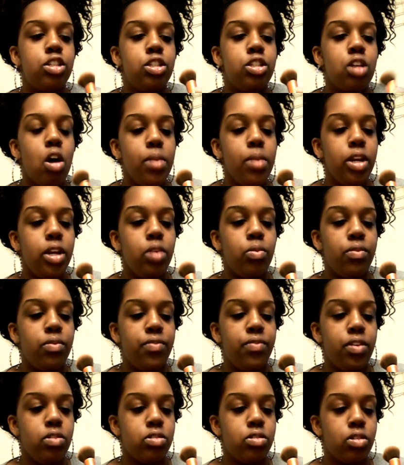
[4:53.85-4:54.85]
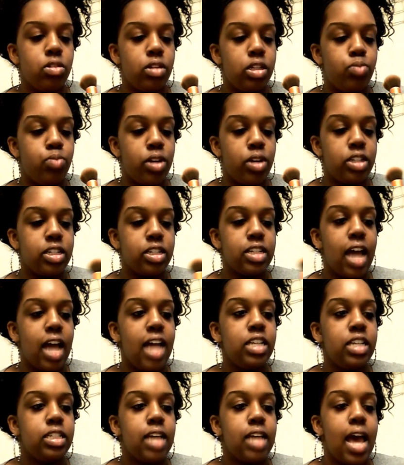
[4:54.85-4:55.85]
so many reviews on this brush because
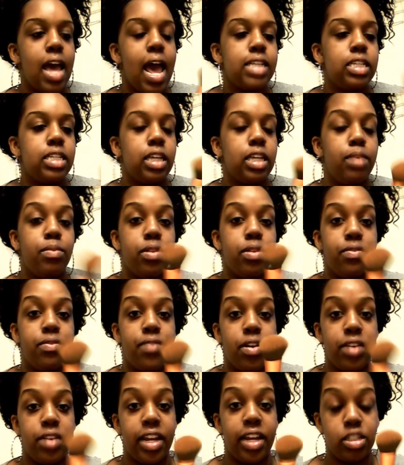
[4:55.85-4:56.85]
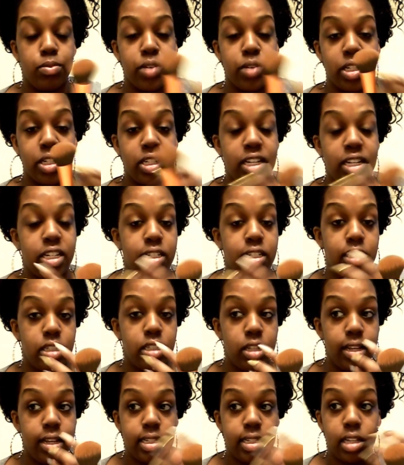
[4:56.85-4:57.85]
I just had to give me a foundation brush that just
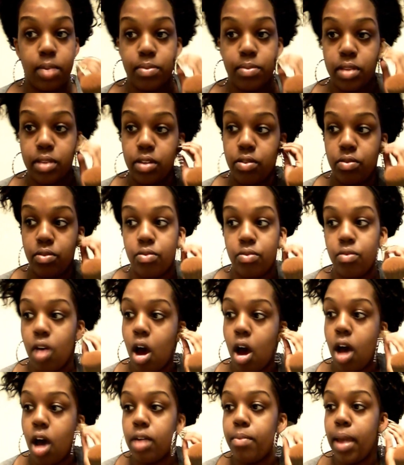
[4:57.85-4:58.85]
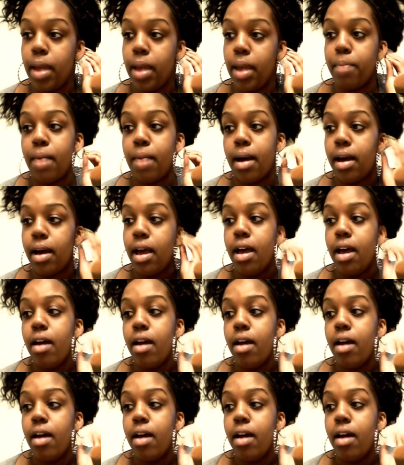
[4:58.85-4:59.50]
did something, made my